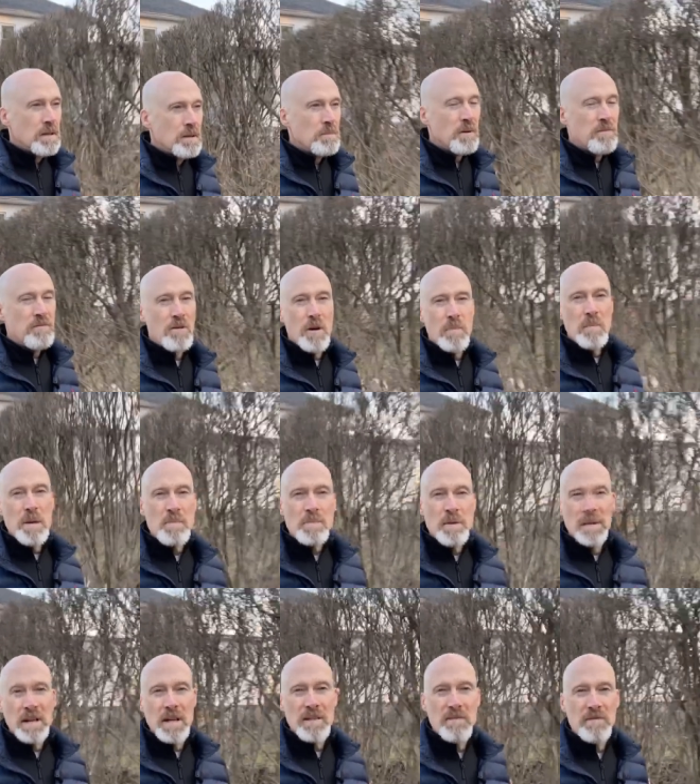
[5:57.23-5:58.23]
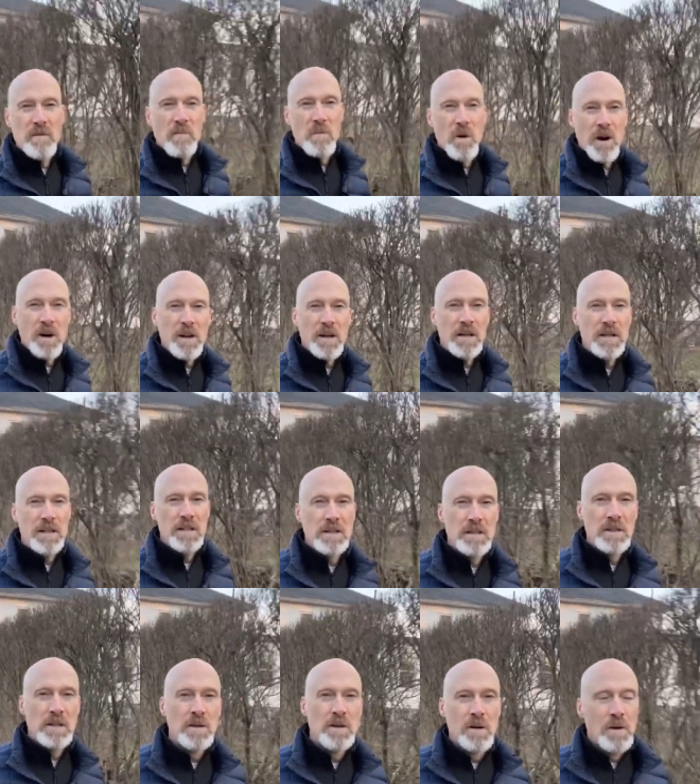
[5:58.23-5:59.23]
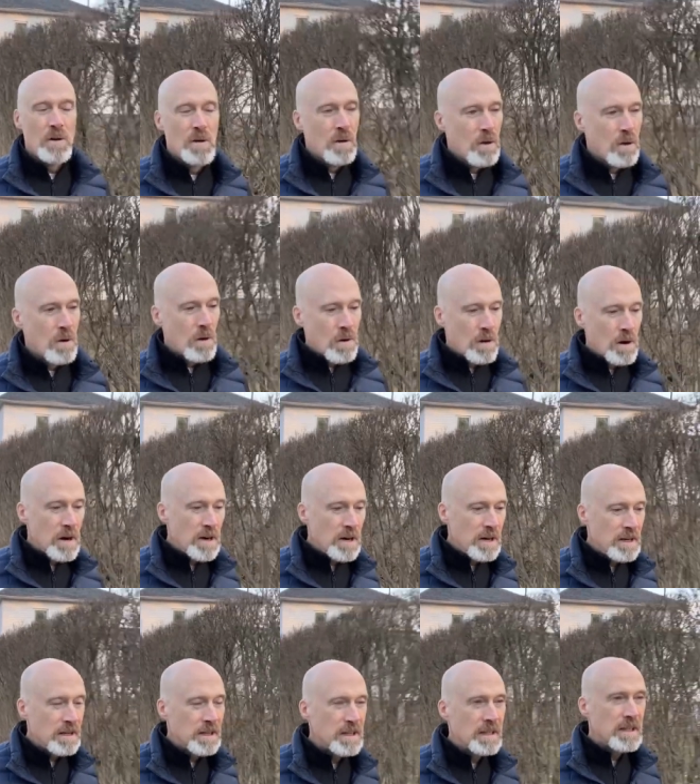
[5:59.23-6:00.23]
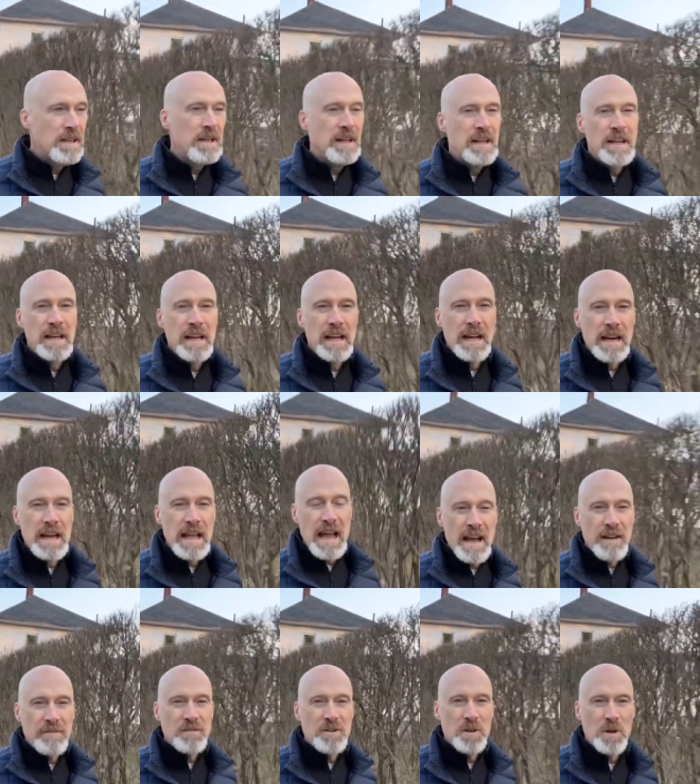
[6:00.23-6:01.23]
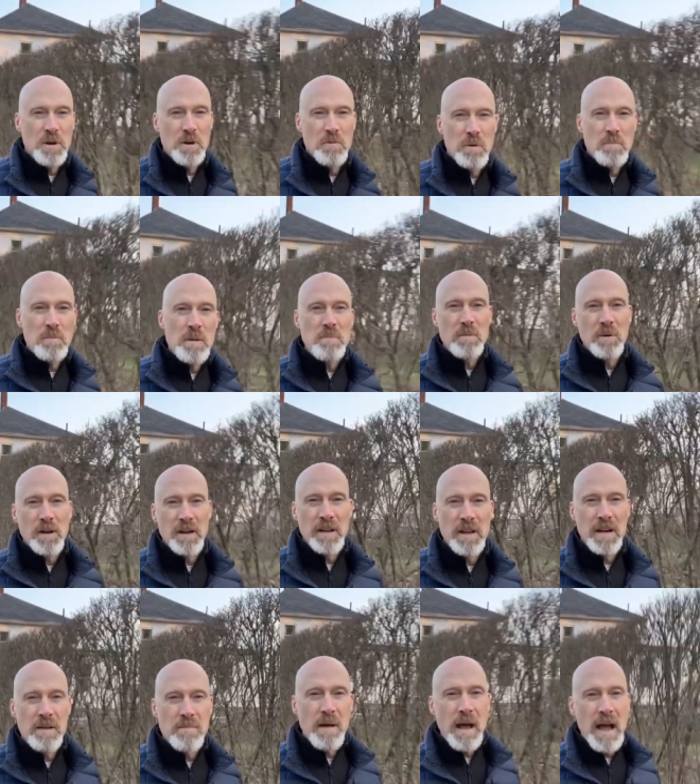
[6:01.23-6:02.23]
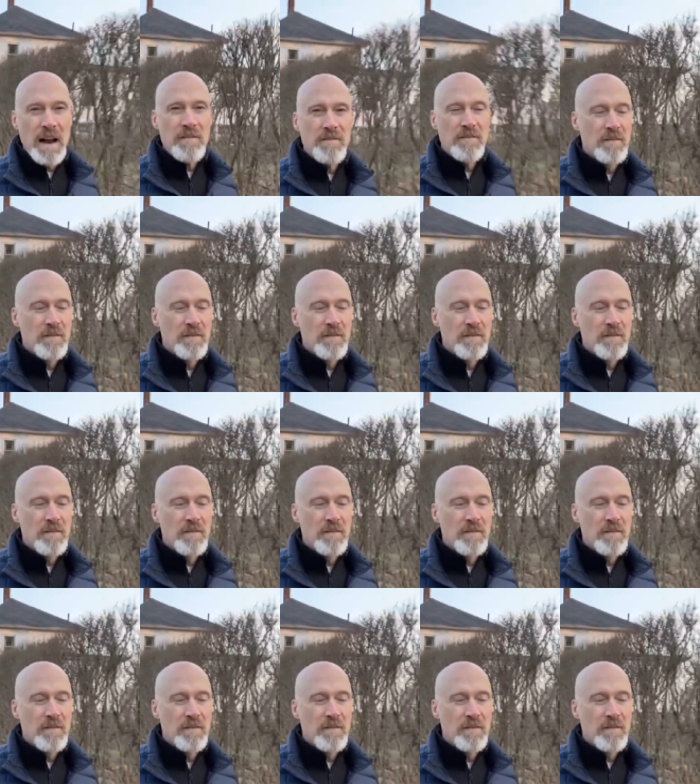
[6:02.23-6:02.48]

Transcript: before people leave for work, or in the afternoon when people are getting back